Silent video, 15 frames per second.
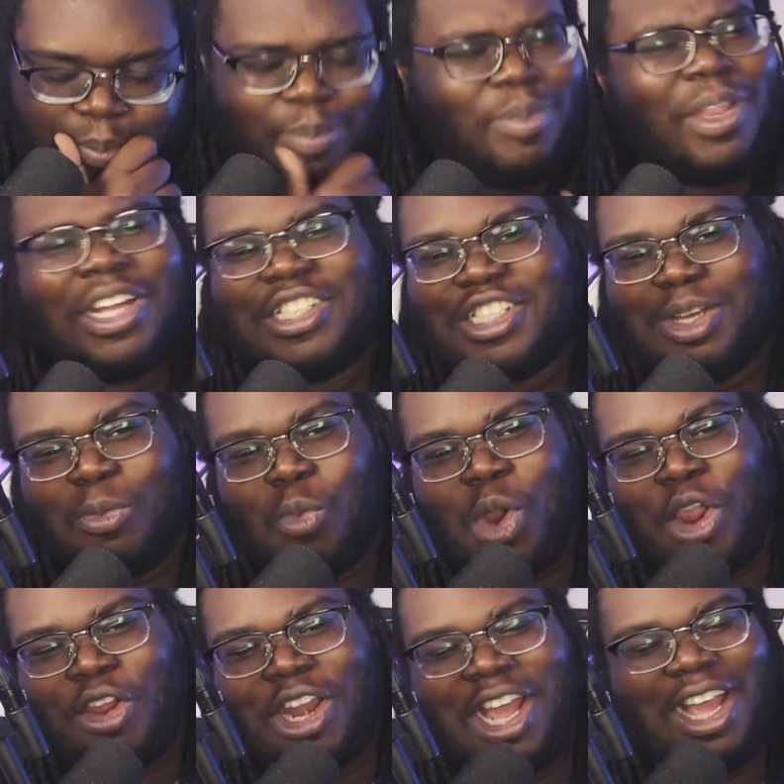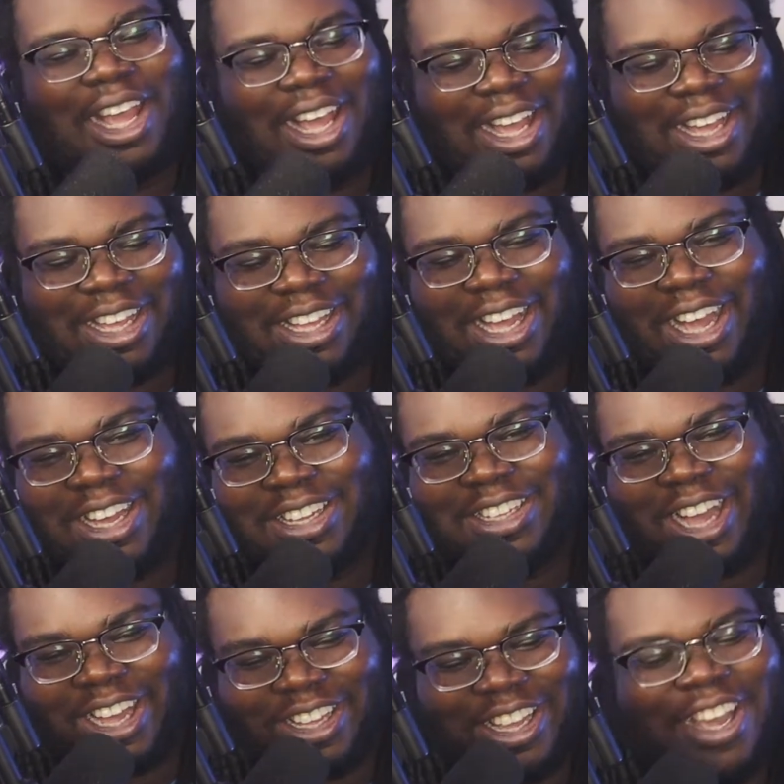Some weird.
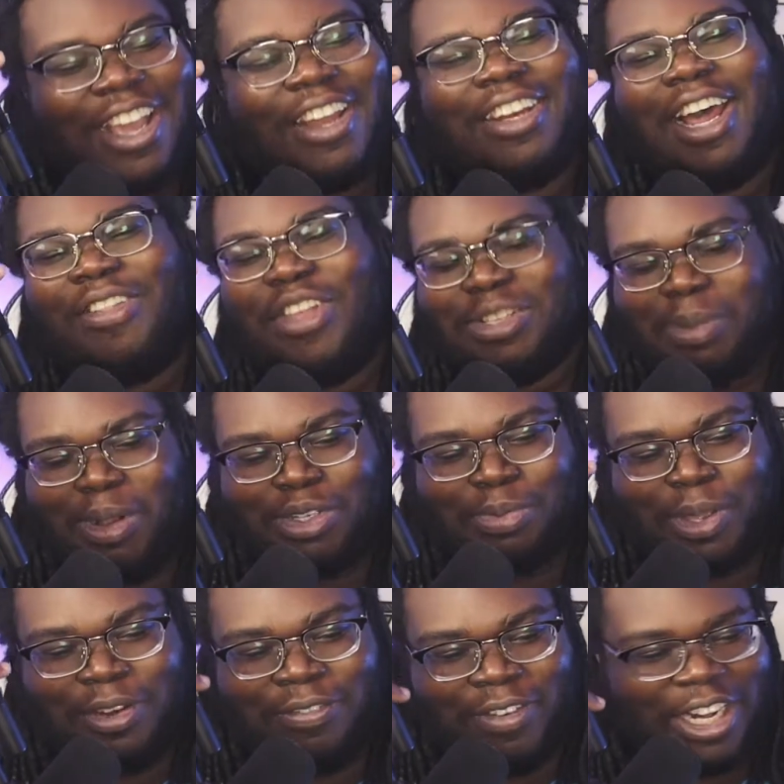Now this part was pretty funny.